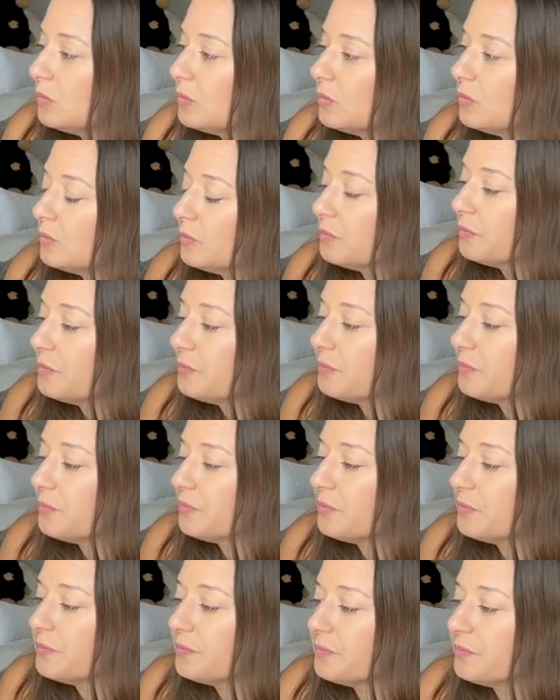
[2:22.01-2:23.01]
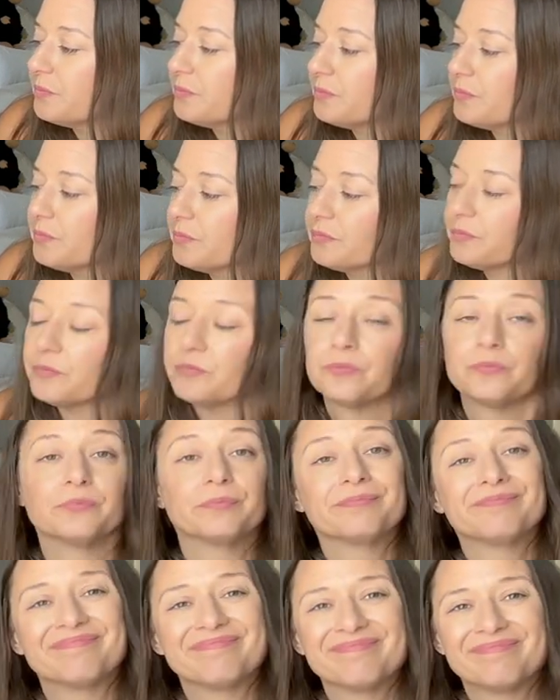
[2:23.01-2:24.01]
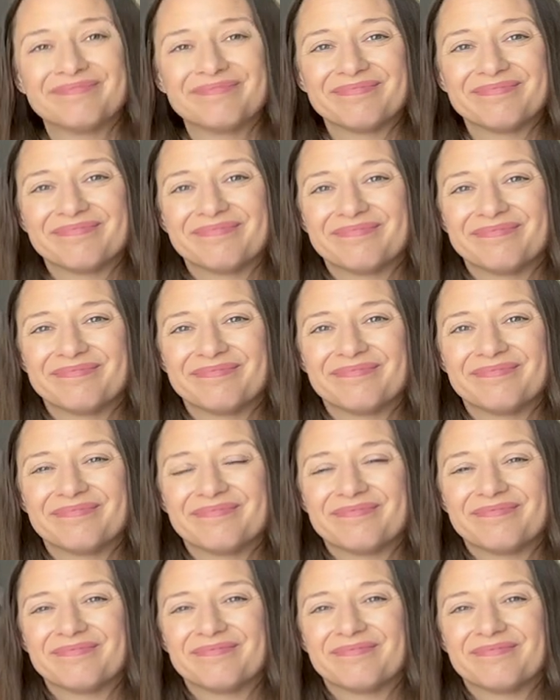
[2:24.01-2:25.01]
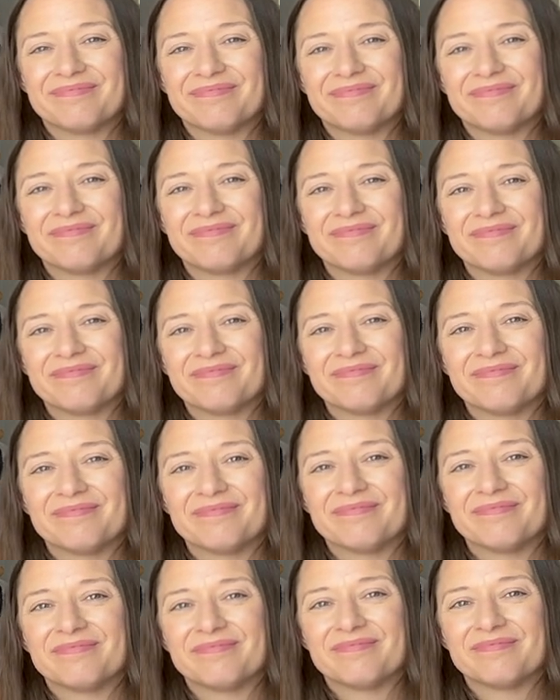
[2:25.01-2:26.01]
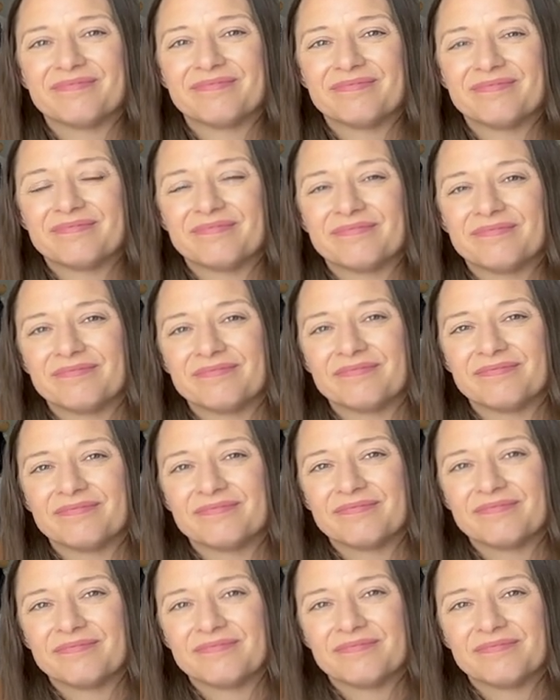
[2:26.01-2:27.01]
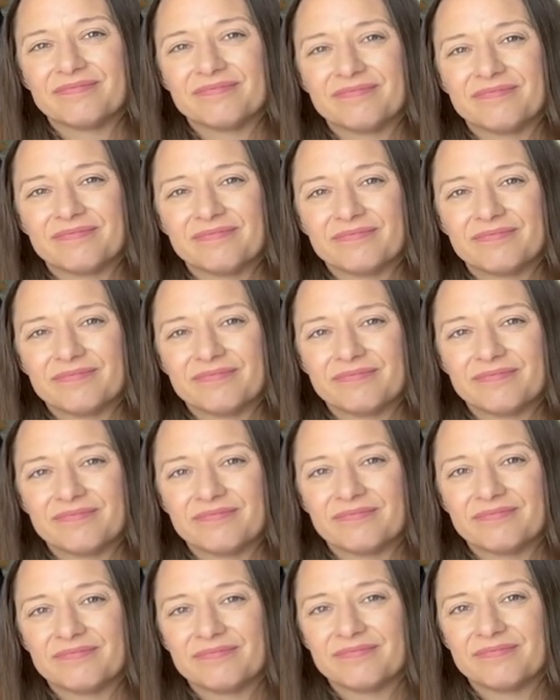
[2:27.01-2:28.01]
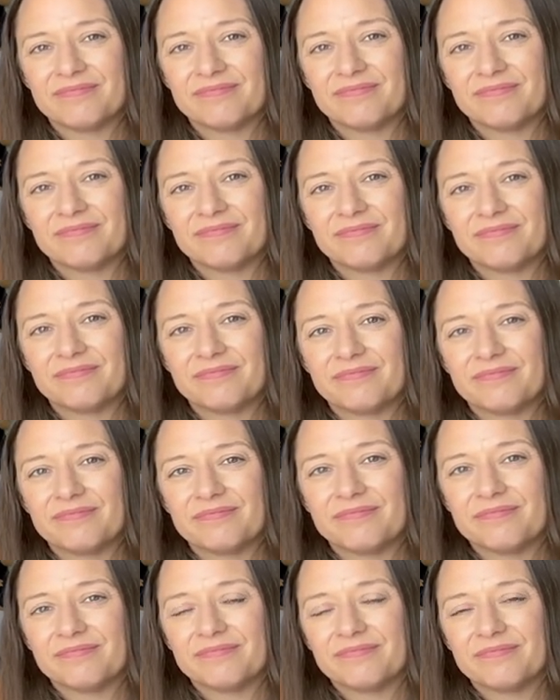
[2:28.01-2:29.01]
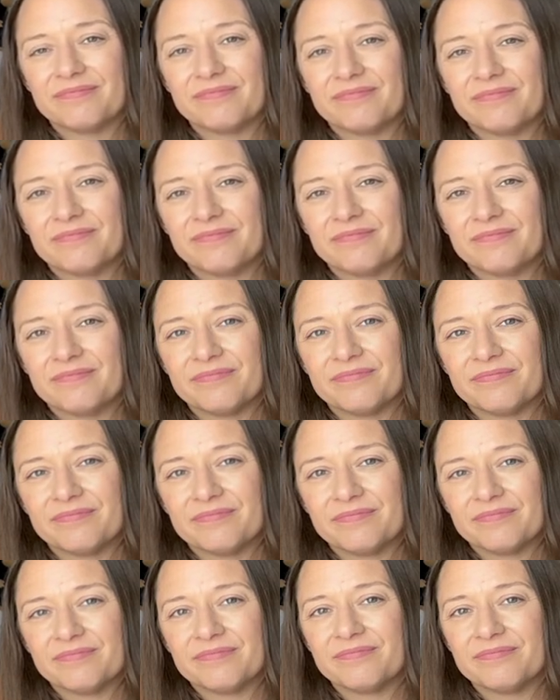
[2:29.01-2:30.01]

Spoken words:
[no speech]